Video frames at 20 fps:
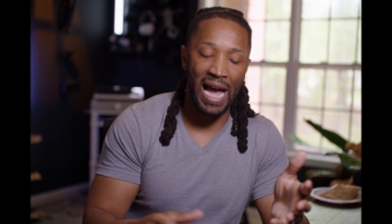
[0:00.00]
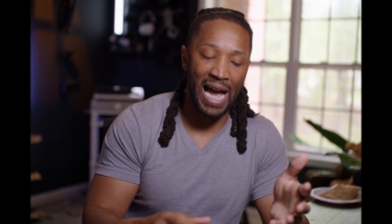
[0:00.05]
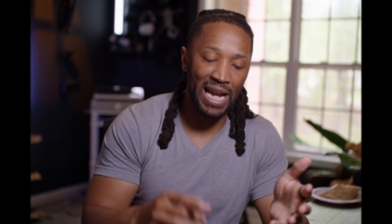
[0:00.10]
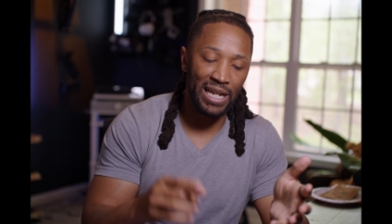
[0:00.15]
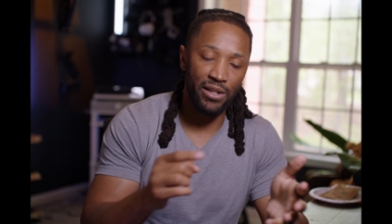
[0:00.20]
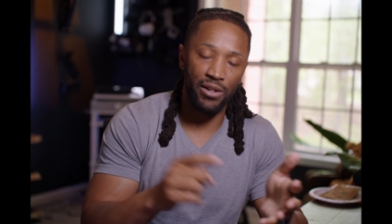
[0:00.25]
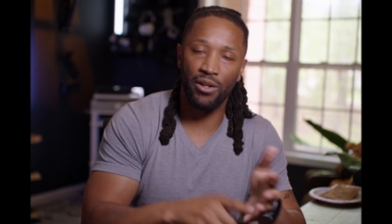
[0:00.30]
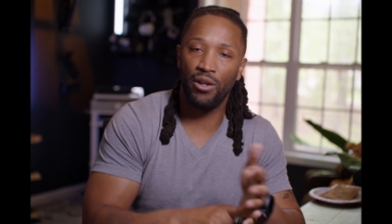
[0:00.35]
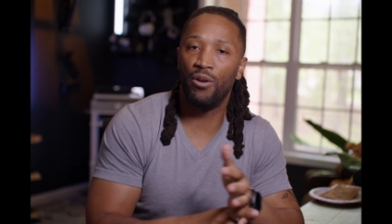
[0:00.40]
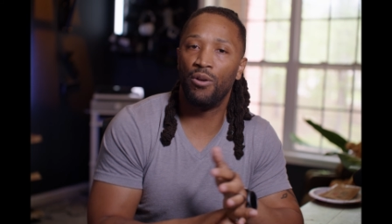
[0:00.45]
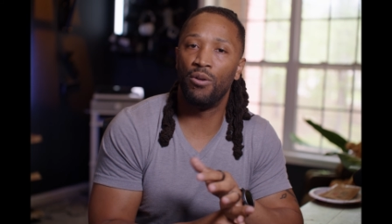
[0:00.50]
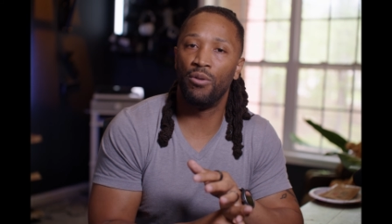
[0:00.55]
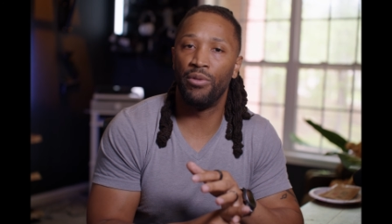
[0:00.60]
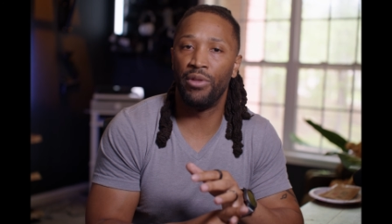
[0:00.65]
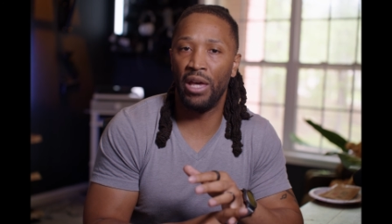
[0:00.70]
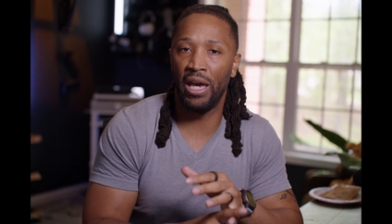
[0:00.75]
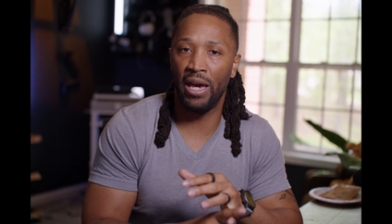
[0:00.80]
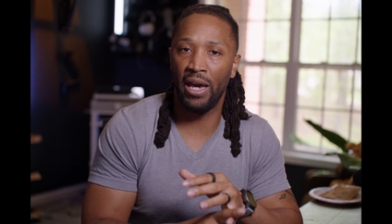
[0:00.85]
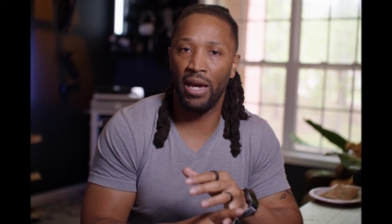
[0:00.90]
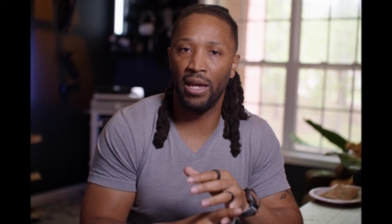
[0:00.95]
I know
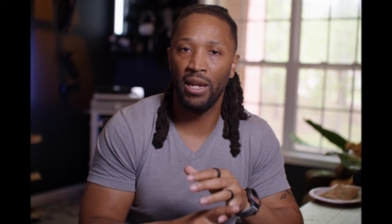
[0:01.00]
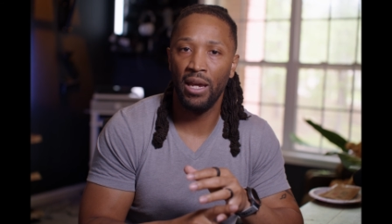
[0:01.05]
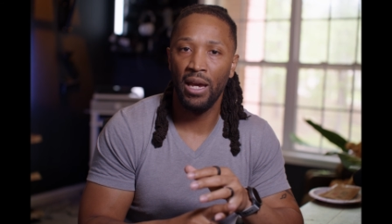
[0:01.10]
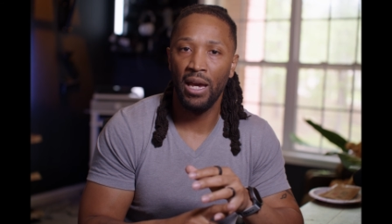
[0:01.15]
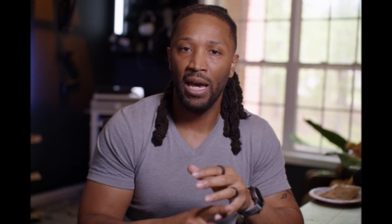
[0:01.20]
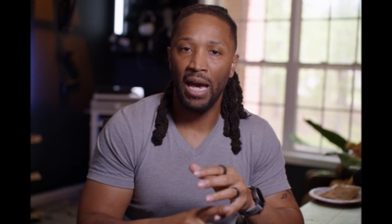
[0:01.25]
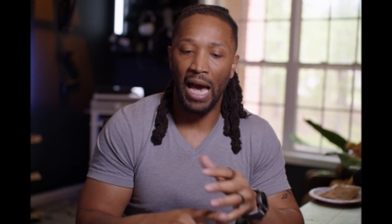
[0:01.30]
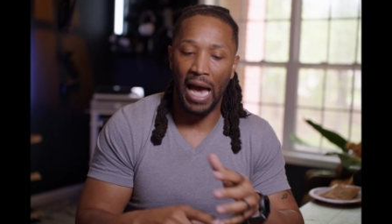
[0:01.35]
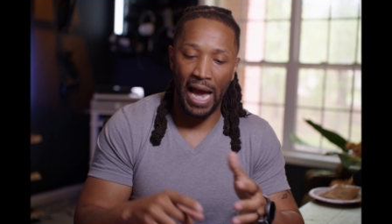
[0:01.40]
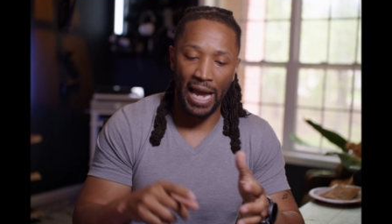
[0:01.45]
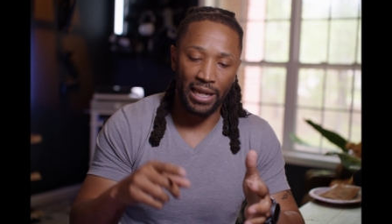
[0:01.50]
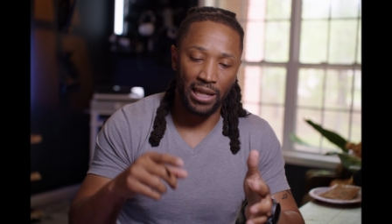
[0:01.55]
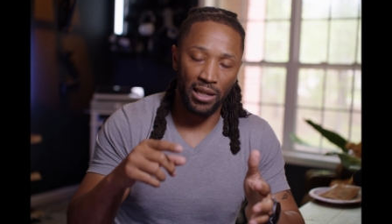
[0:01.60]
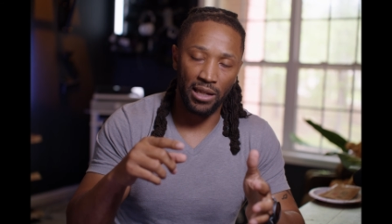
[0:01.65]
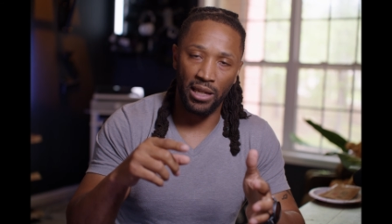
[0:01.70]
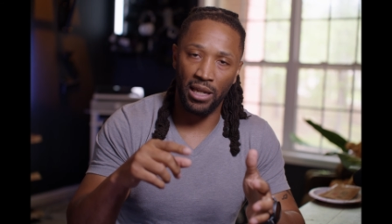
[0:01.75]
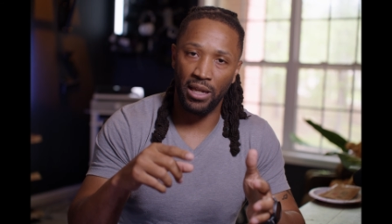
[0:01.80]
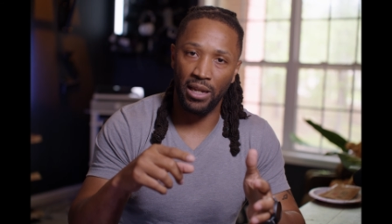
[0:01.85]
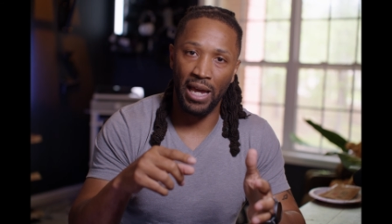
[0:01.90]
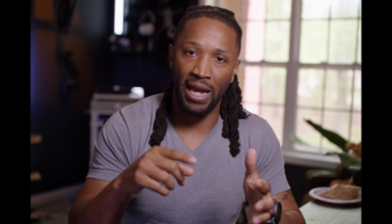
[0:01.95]
that I can
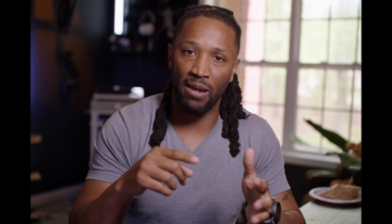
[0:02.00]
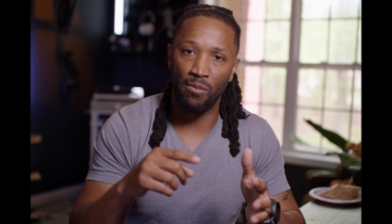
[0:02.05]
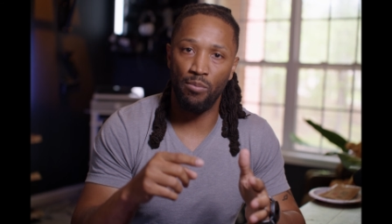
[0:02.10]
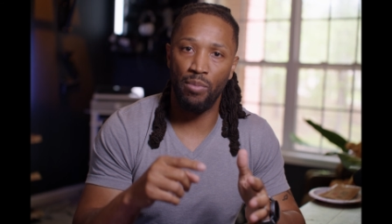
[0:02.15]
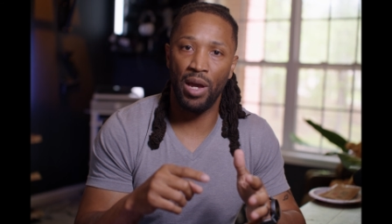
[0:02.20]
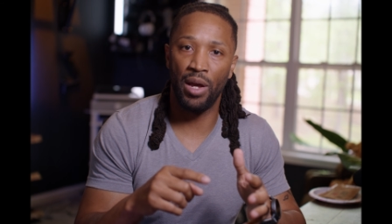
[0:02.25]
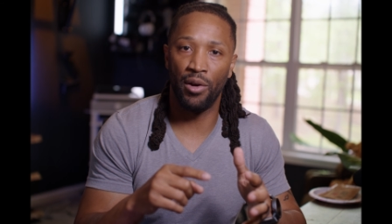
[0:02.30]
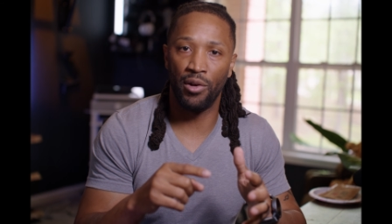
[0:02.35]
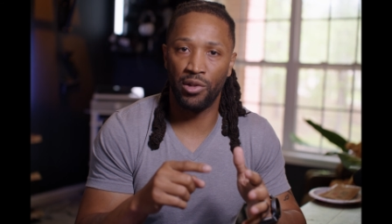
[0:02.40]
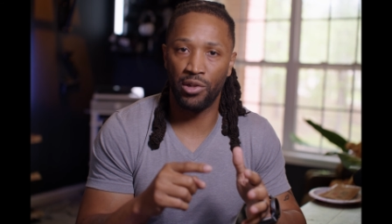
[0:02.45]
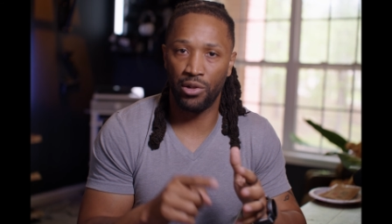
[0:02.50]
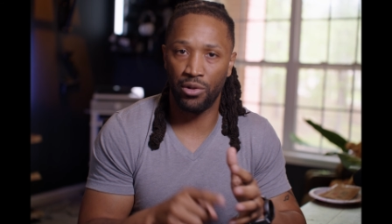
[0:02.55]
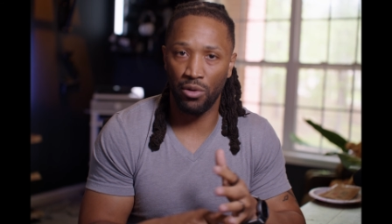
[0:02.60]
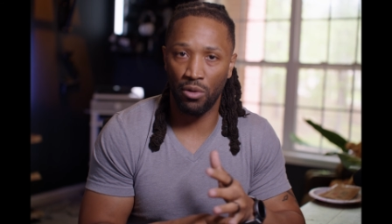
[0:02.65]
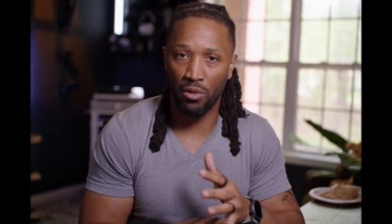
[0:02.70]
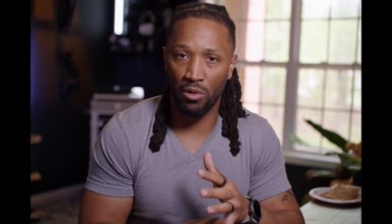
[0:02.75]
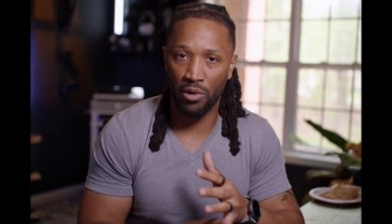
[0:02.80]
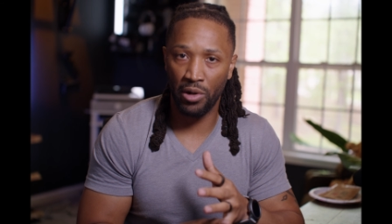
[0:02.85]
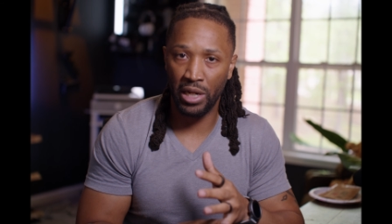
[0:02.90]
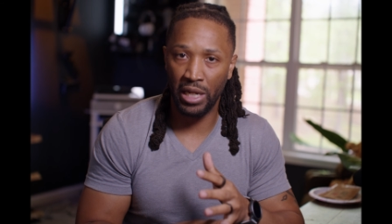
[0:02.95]
get a better
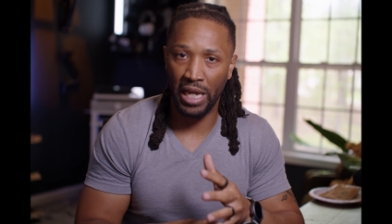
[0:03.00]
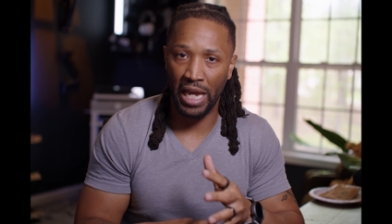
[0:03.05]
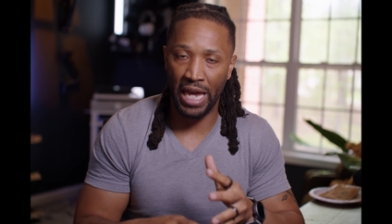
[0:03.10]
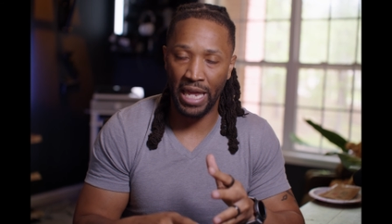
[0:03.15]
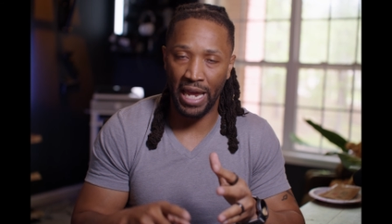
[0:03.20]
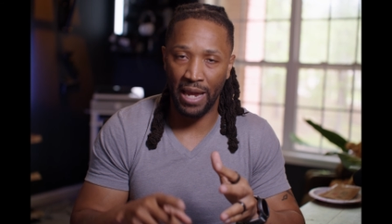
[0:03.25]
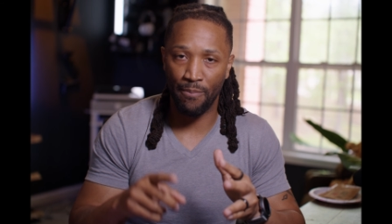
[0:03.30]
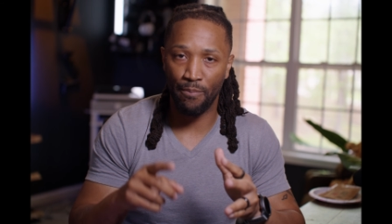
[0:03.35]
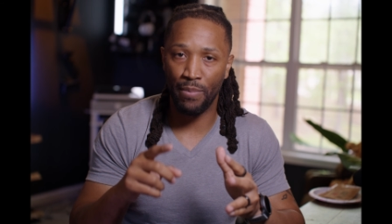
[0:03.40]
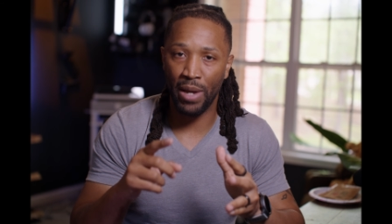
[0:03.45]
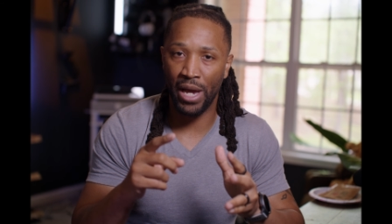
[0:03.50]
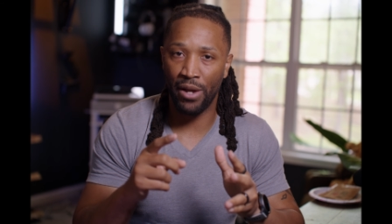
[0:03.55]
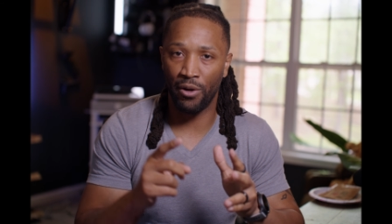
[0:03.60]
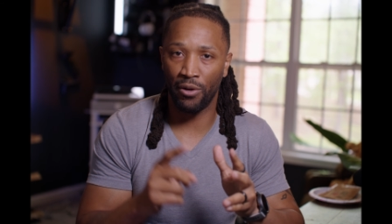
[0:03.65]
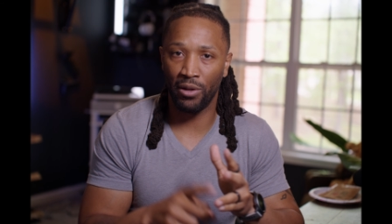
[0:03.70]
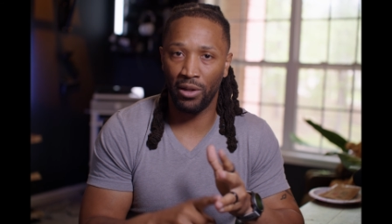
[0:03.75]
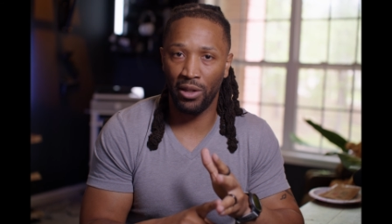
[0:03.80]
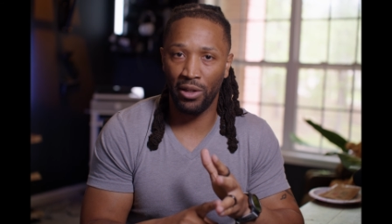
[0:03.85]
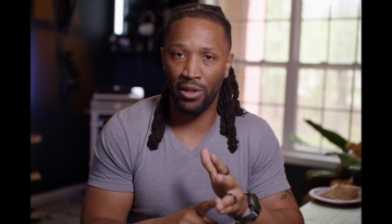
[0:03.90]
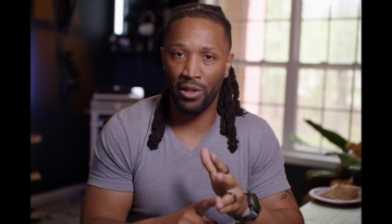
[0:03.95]
story and a
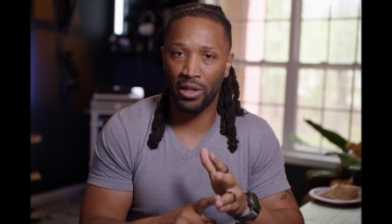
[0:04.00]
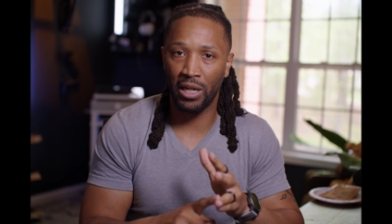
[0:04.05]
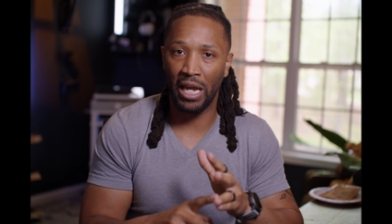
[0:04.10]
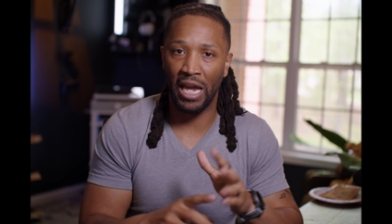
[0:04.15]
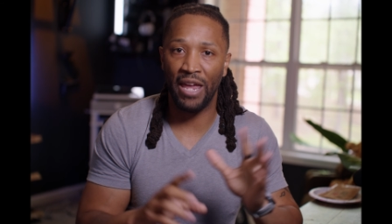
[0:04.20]
better look